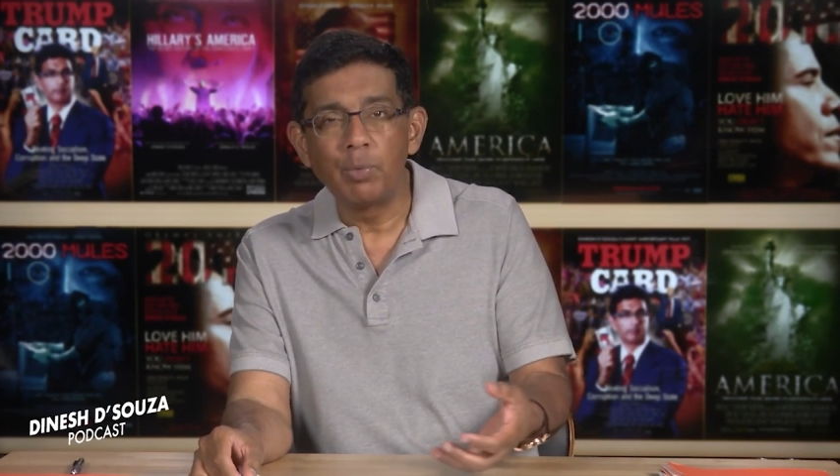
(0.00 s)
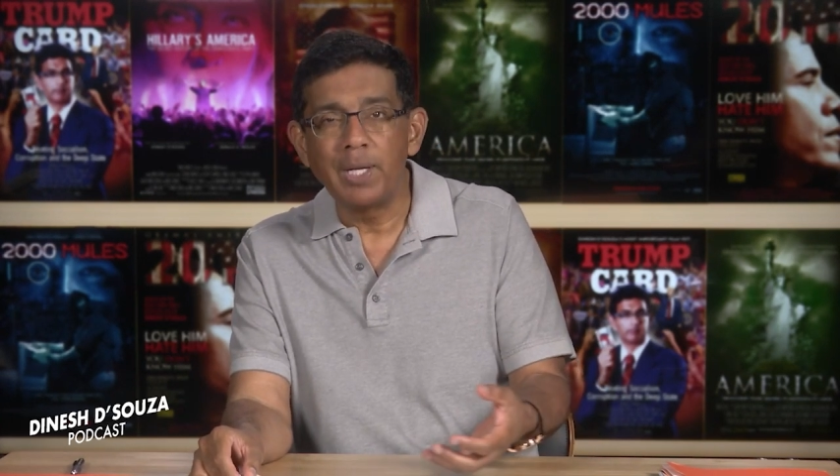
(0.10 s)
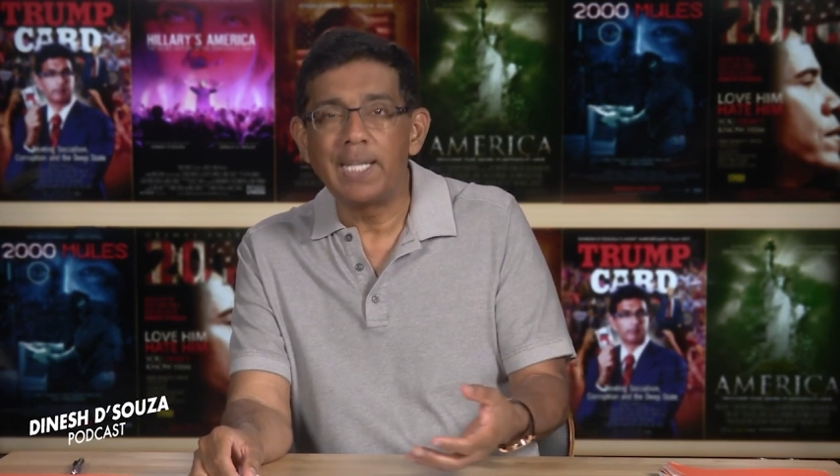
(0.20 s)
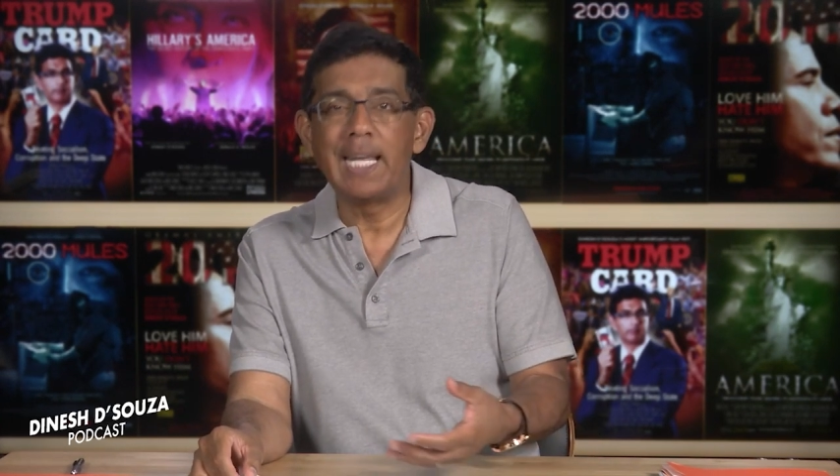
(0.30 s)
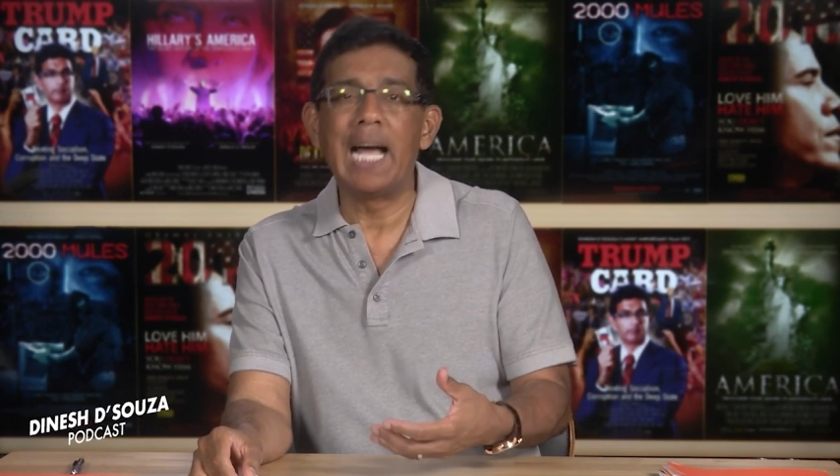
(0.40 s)

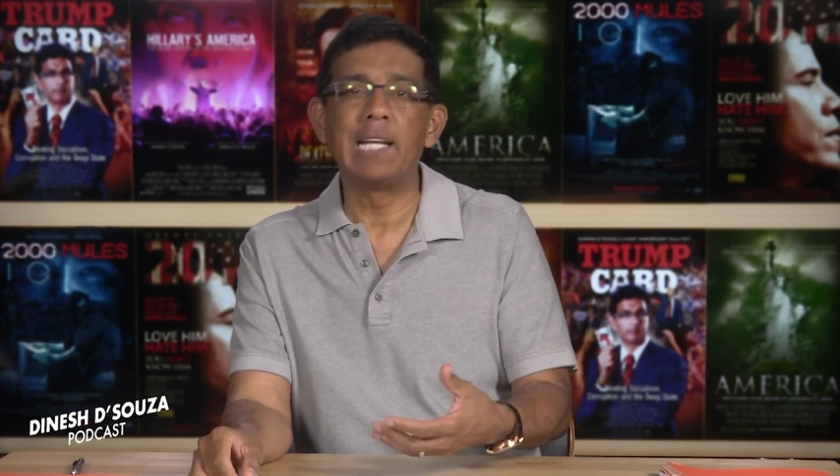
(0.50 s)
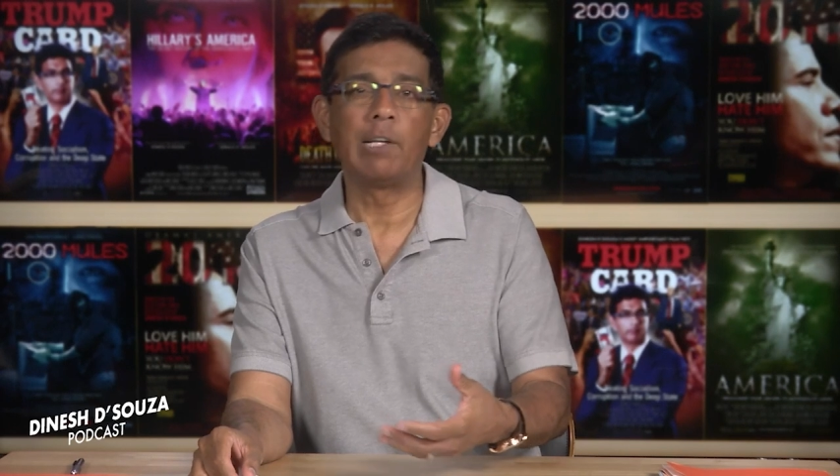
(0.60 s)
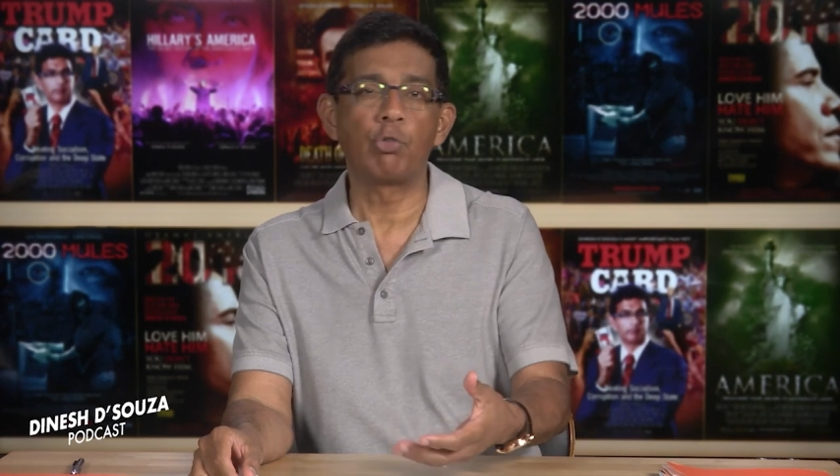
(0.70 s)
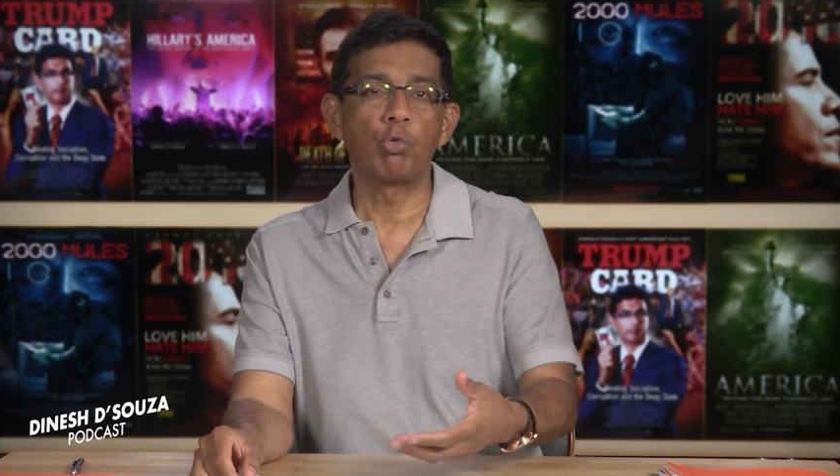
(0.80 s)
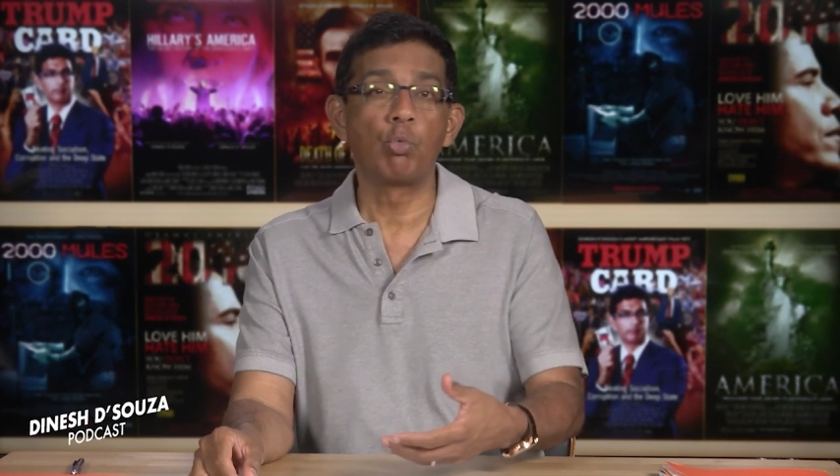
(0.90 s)
really had
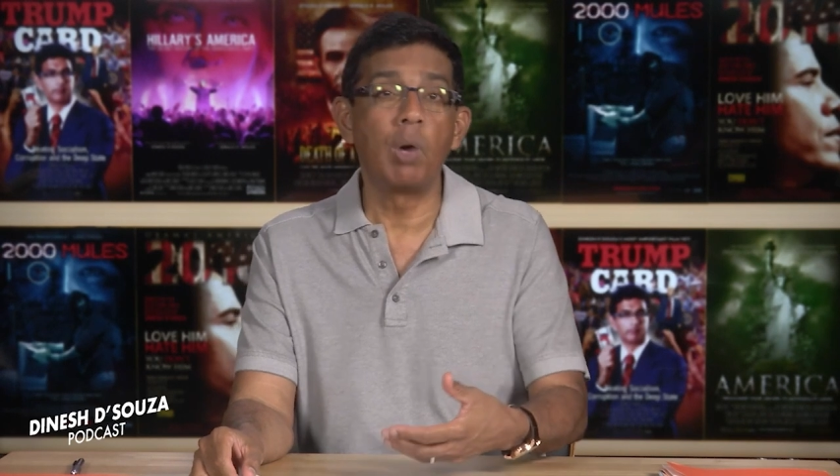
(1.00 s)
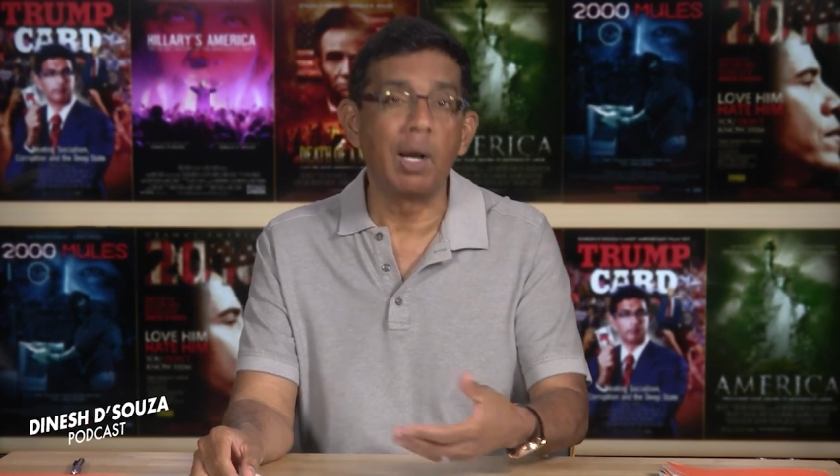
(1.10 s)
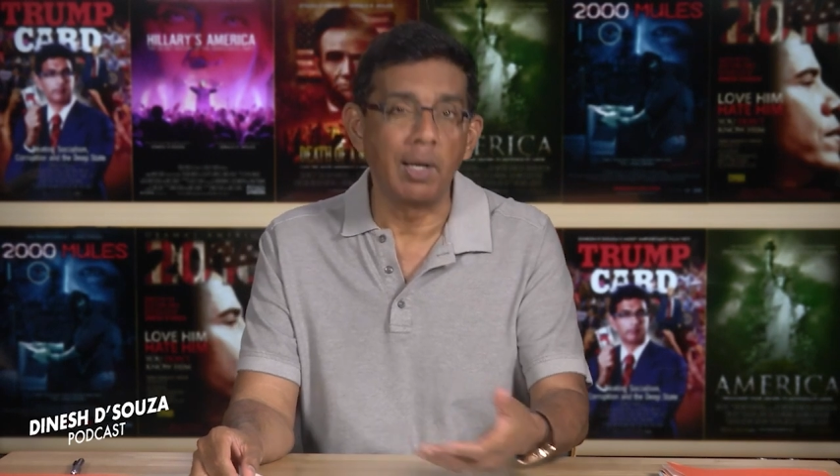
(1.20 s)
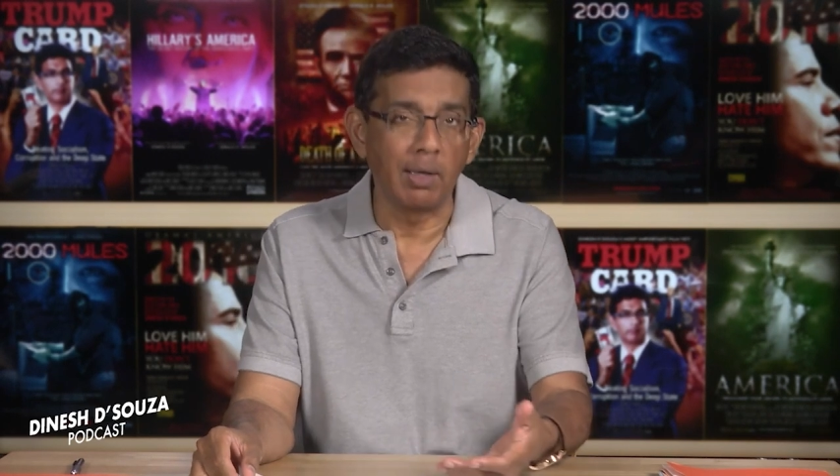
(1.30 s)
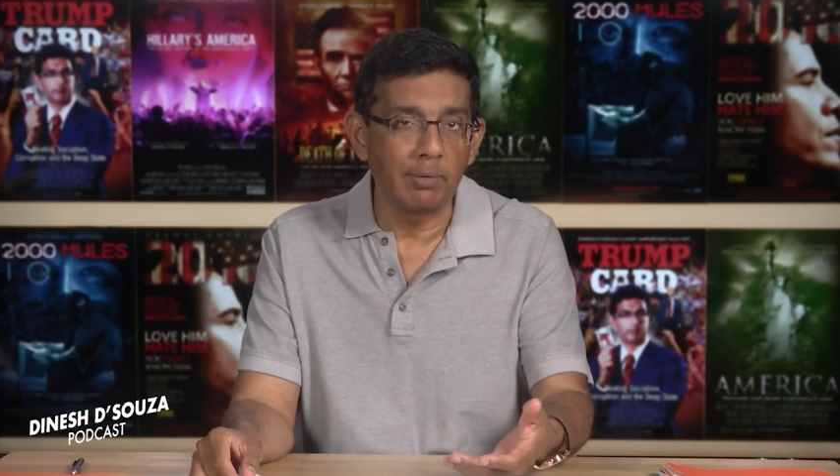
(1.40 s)
its
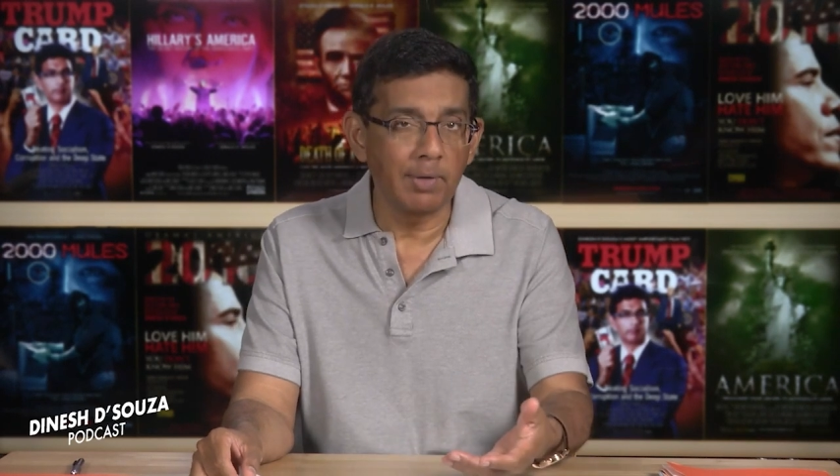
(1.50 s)
run.